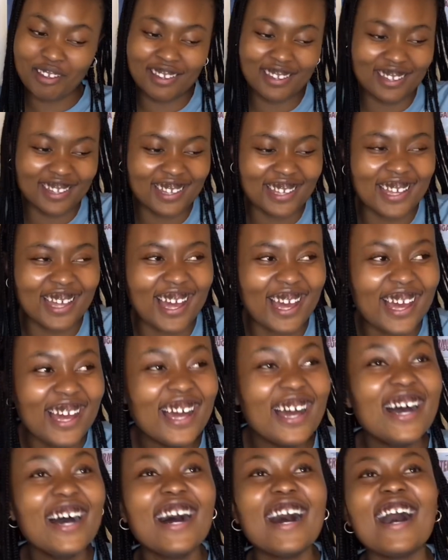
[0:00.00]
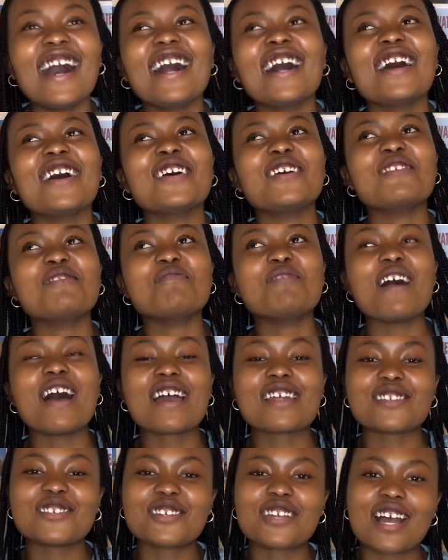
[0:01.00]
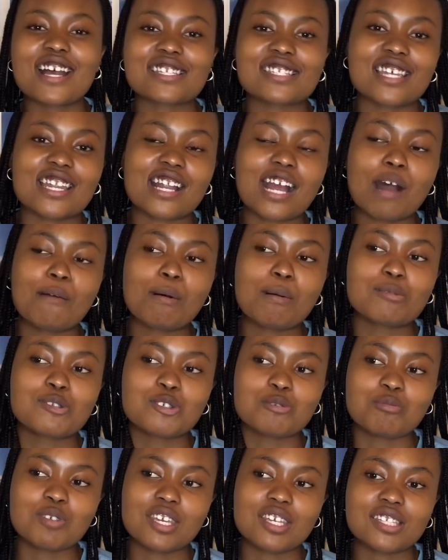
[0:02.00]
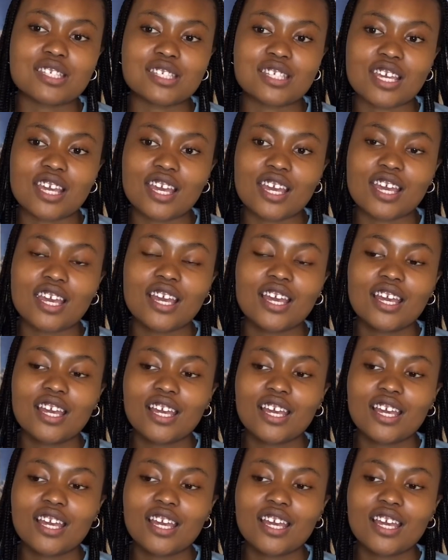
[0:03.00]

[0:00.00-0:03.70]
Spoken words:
And you guys like come up to me and say,